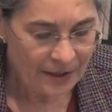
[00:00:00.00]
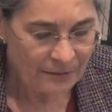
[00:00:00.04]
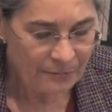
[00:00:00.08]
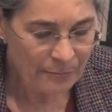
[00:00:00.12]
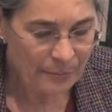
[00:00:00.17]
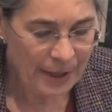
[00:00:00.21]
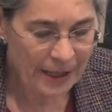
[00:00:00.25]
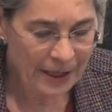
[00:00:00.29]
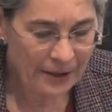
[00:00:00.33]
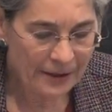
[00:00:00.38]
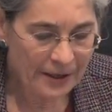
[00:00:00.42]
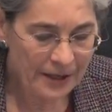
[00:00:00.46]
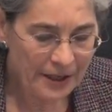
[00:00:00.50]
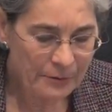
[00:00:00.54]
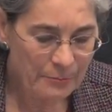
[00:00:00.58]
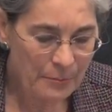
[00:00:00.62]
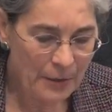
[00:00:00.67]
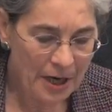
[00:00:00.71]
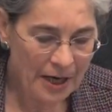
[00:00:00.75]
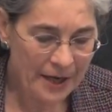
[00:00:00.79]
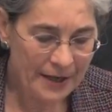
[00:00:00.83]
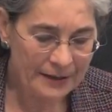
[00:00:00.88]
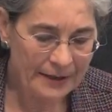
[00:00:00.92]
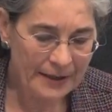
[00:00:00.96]
Bear in
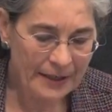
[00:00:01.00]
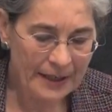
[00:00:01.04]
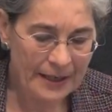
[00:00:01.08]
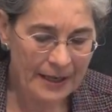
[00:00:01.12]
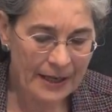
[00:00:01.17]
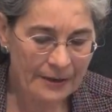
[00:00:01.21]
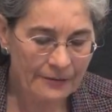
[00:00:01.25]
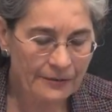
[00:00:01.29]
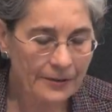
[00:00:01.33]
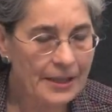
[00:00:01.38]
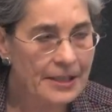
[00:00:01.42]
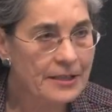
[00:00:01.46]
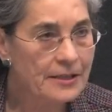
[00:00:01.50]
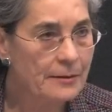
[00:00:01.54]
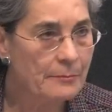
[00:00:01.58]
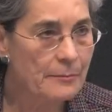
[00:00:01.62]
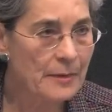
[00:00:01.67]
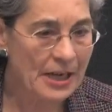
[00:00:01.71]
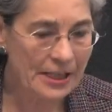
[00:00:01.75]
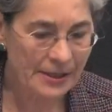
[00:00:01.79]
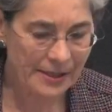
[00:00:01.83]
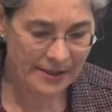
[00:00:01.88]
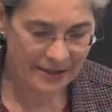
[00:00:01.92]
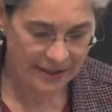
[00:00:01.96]
mind that every
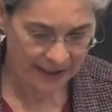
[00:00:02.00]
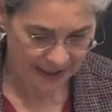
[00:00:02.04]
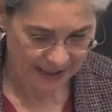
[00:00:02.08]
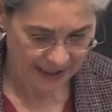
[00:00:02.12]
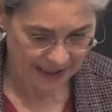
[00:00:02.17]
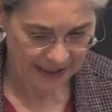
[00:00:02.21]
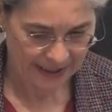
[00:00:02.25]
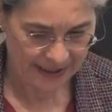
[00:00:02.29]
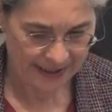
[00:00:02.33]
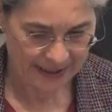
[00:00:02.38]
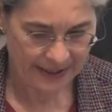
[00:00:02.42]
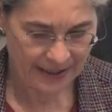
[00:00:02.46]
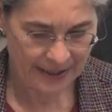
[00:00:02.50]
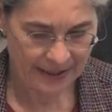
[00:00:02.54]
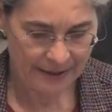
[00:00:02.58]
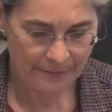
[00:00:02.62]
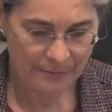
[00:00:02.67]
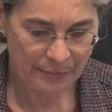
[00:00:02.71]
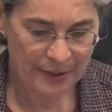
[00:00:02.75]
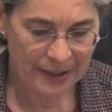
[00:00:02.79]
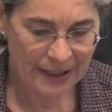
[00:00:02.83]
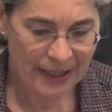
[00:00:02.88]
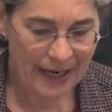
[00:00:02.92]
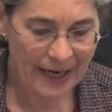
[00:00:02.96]
domesticated
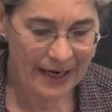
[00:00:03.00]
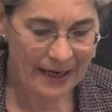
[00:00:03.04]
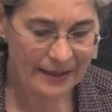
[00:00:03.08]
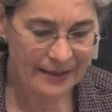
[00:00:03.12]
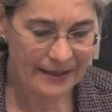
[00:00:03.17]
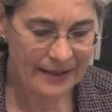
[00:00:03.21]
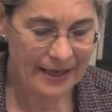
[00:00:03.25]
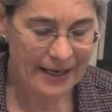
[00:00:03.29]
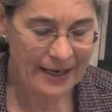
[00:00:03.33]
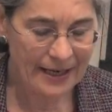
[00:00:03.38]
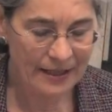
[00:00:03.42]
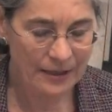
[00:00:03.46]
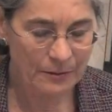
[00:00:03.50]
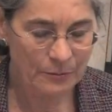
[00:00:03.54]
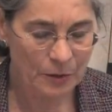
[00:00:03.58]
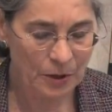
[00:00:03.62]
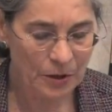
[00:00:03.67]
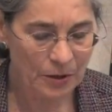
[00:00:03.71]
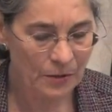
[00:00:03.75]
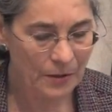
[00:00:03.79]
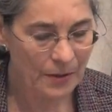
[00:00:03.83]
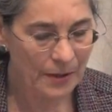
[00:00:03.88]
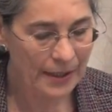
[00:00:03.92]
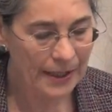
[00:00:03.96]
plant,
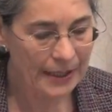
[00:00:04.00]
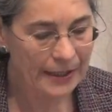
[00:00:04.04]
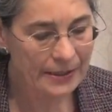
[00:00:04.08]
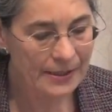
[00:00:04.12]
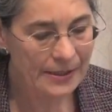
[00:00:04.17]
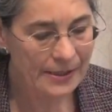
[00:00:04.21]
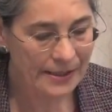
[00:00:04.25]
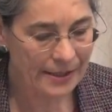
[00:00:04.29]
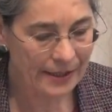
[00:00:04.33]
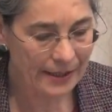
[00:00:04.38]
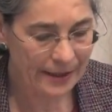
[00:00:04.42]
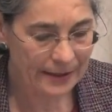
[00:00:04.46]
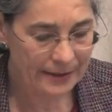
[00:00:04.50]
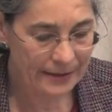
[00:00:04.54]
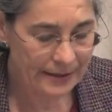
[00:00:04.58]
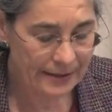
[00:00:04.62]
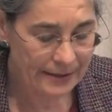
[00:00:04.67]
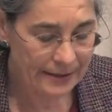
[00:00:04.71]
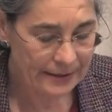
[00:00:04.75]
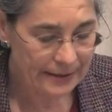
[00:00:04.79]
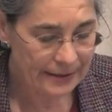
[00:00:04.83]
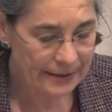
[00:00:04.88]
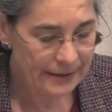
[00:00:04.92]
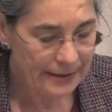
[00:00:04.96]
animal, or insect,
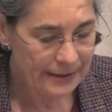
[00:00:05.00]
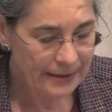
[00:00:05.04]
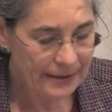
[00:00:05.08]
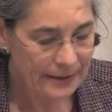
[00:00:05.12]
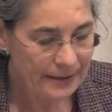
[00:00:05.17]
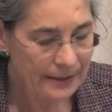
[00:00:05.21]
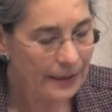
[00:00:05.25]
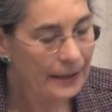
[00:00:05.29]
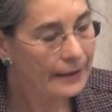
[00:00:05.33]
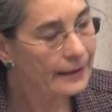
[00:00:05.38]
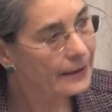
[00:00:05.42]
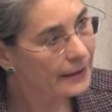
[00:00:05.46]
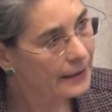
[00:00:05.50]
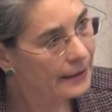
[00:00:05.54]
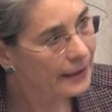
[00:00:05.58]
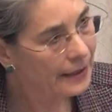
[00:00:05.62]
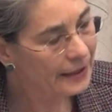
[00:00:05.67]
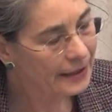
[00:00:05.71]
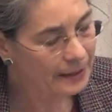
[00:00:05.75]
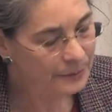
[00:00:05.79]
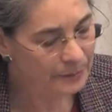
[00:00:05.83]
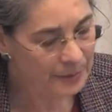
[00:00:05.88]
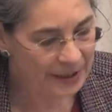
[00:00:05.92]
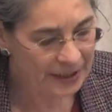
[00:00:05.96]
like the
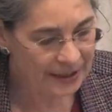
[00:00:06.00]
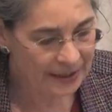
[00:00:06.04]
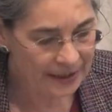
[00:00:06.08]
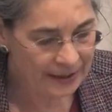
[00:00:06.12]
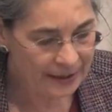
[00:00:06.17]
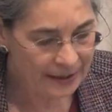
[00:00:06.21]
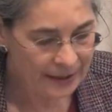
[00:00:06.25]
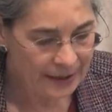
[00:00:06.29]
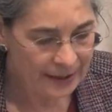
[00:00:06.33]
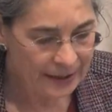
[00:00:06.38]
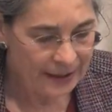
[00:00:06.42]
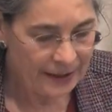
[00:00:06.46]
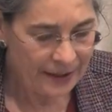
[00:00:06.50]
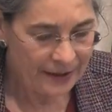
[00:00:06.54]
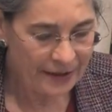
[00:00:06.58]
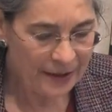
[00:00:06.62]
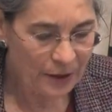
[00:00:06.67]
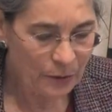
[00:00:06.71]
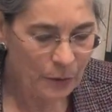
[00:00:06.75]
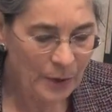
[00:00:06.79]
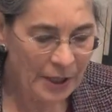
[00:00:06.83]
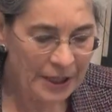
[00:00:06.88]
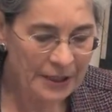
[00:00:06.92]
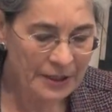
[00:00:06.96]
honeybee,
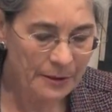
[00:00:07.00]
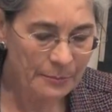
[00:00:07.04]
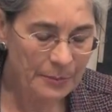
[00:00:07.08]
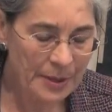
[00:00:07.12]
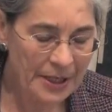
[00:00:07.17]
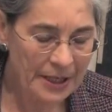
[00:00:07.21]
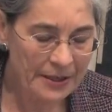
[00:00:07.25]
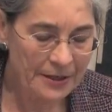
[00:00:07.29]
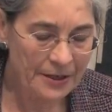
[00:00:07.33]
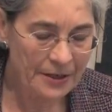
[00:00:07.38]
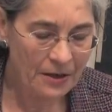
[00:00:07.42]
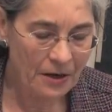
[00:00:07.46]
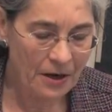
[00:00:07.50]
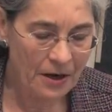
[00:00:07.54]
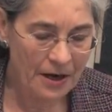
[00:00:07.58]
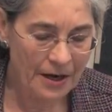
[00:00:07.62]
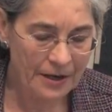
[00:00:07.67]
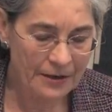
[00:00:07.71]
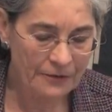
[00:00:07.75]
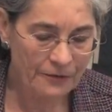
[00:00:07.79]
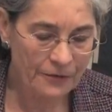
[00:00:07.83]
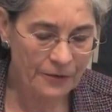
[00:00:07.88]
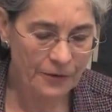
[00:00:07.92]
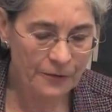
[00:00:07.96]
that we depend
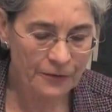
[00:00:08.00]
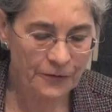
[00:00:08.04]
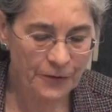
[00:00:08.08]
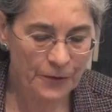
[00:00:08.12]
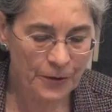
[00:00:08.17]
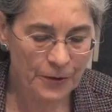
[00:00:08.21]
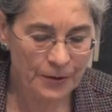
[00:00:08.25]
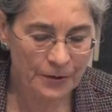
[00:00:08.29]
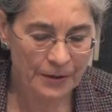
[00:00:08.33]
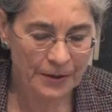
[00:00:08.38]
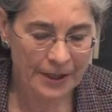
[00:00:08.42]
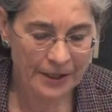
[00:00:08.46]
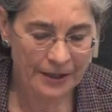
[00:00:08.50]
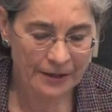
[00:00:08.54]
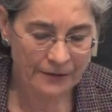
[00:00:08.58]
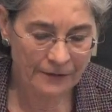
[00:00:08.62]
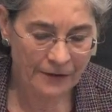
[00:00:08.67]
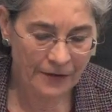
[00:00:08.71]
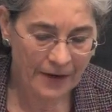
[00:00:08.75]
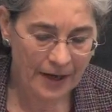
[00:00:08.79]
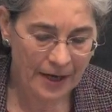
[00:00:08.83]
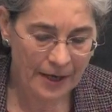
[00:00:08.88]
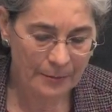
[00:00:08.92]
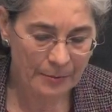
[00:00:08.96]
on for food and
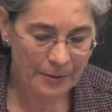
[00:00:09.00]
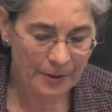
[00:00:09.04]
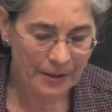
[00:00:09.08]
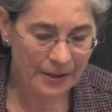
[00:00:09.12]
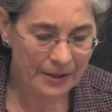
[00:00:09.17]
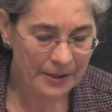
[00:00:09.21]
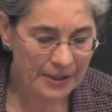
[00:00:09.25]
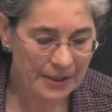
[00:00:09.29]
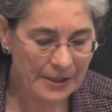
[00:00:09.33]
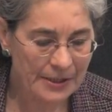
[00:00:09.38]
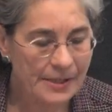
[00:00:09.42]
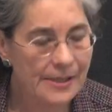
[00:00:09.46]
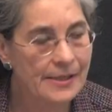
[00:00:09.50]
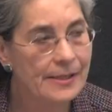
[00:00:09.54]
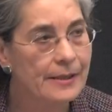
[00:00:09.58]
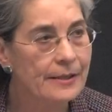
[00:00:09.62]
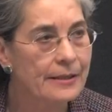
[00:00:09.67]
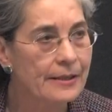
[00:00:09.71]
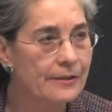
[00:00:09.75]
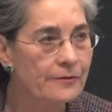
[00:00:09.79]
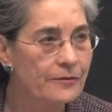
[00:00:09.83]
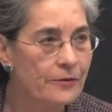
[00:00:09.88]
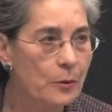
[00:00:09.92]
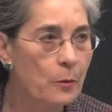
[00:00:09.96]
fiber
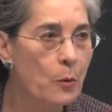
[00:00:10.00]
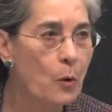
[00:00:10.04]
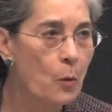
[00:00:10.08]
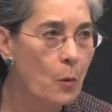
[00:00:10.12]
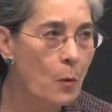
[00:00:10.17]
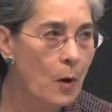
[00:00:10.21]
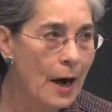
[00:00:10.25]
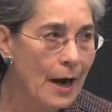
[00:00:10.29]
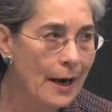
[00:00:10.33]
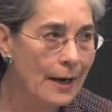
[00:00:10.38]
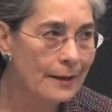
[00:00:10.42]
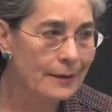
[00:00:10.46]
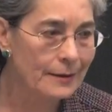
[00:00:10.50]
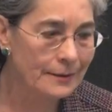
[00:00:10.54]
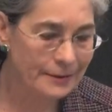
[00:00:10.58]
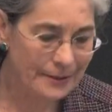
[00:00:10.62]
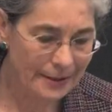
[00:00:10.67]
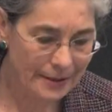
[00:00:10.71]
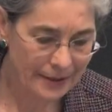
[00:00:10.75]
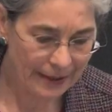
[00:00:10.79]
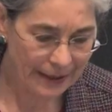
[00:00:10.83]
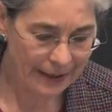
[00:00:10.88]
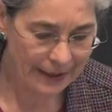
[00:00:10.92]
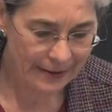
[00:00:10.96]
descended from a wild
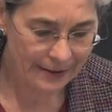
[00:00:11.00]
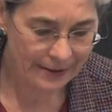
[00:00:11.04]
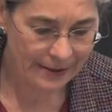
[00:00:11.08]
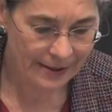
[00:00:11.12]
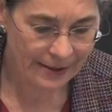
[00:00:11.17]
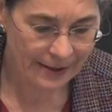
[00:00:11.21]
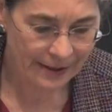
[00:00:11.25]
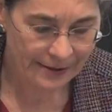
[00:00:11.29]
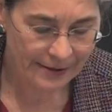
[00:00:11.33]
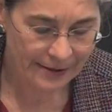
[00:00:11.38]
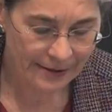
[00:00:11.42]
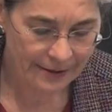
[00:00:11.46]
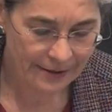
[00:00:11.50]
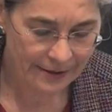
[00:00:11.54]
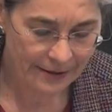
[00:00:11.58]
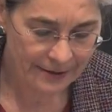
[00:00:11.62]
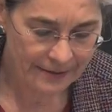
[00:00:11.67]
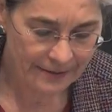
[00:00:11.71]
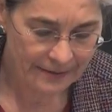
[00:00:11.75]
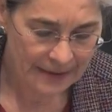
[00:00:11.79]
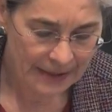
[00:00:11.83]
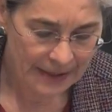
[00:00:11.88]
ancestor.